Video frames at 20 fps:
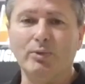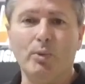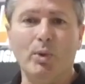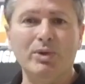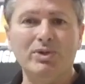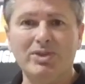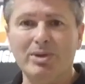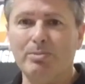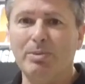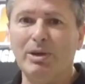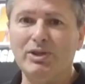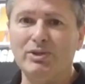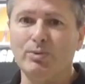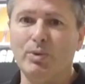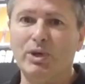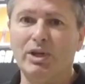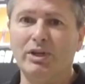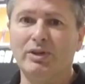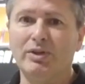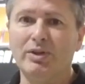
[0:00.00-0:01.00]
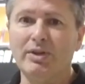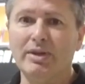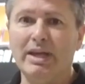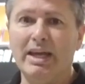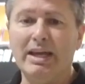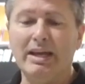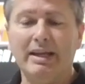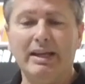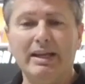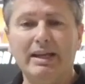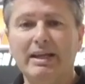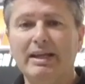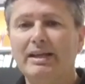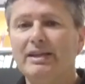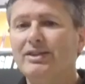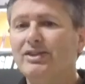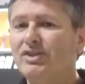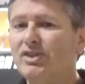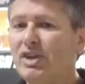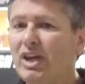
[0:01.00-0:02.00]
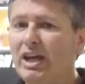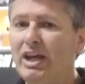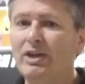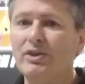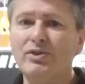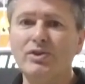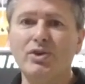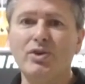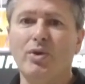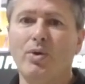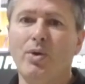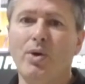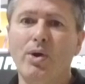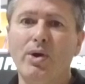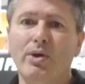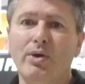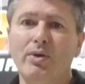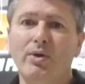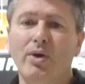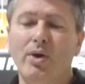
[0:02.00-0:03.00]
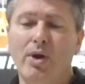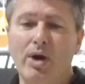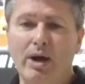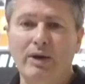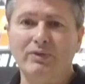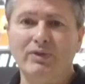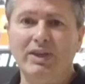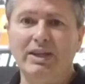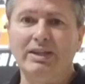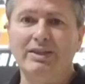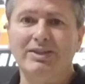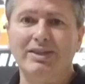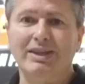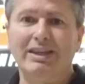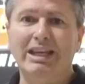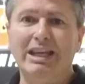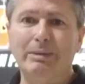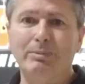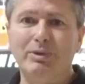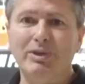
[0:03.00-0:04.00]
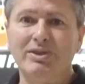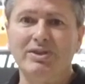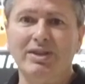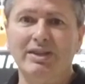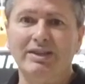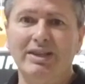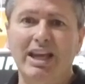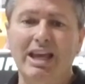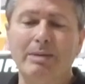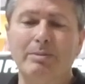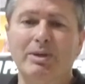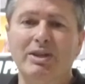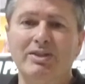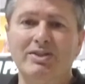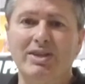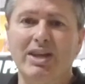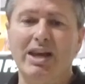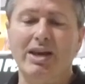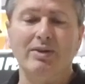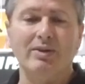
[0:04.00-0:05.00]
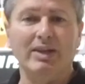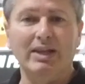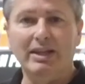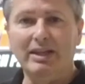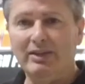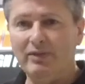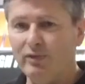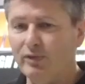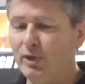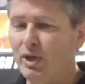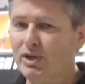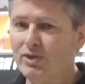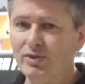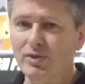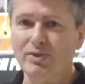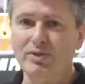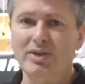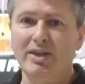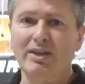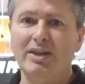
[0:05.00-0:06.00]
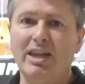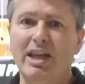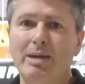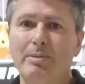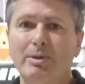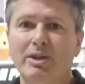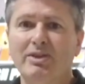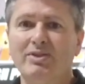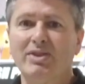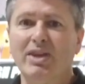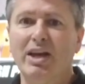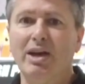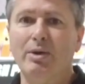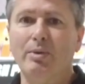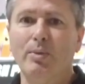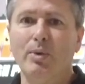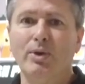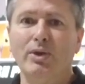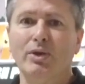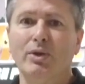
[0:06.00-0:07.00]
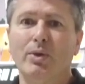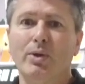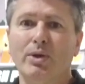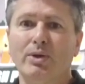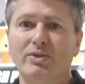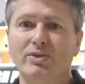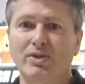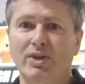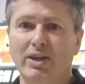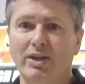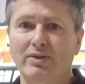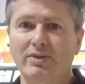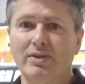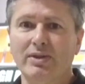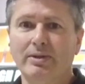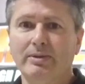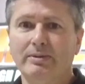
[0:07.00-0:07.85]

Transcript: And what's the best way to do that? Change your oil often to keep these contaminants out. Flush those contaminants out with an oil change.